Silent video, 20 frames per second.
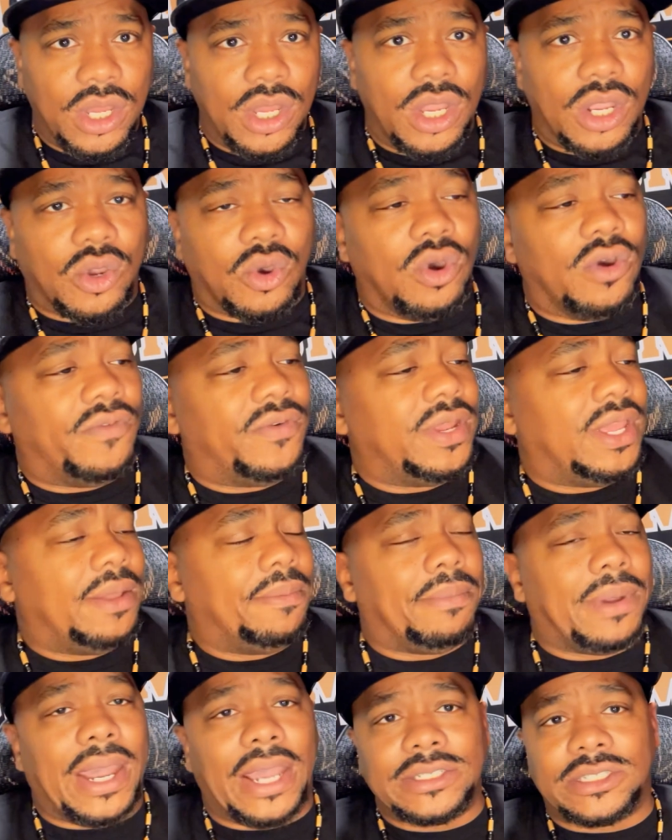Go over there and
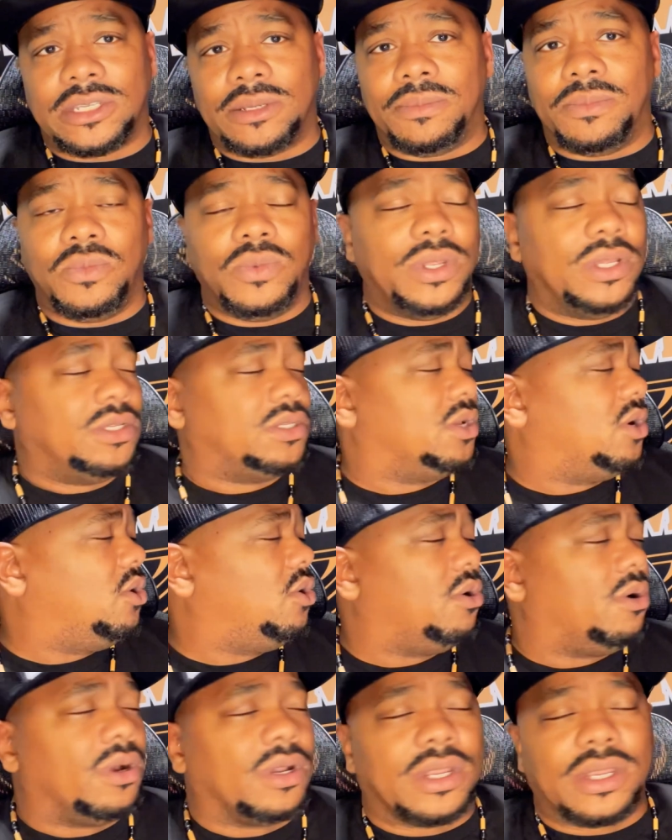buy some. It's
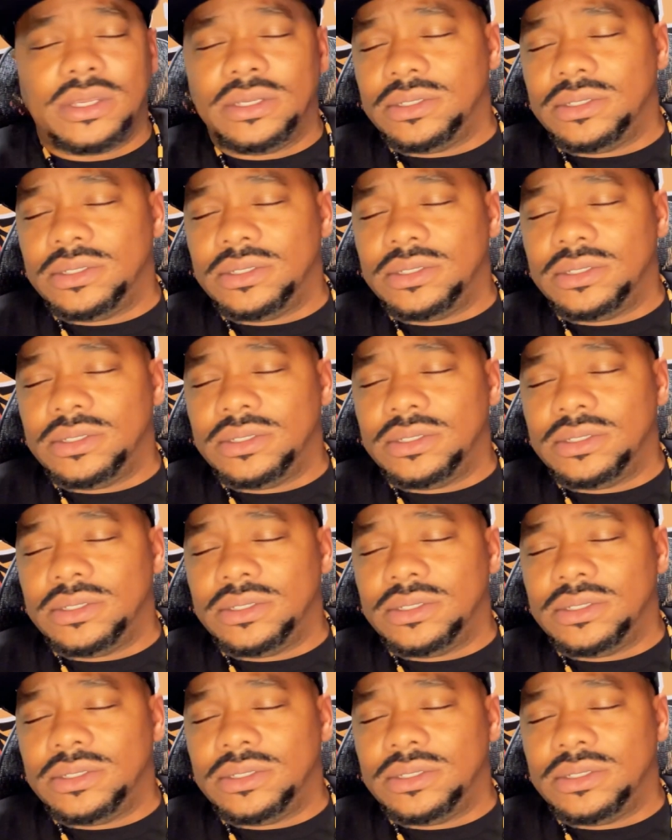all